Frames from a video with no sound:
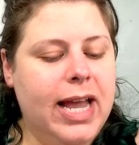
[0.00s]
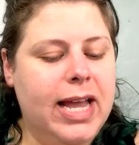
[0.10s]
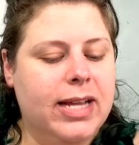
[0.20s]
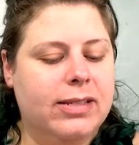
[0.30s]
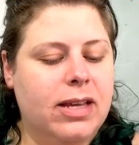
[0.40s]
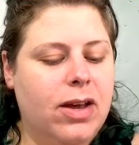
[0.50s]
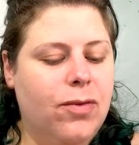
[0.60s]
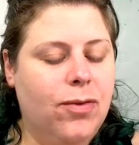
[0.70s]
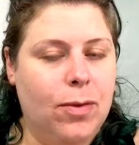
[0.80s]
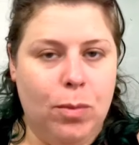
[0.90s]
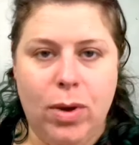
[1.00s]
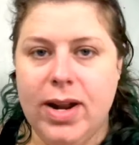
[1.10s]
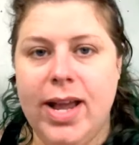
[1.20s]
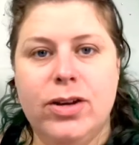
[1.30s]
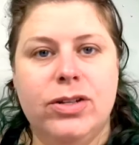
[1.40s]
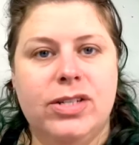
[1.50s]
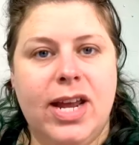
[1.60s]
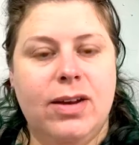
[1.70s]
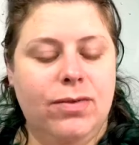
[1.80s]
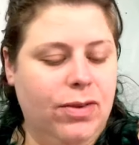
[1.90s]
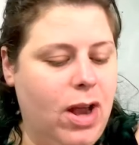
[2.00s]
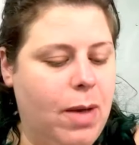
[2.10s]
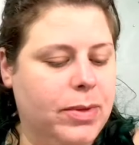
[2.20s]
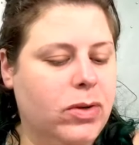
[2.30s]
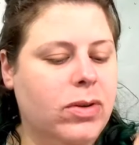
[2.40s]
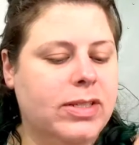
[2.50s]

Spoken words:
is, from what I understand, phenomenal.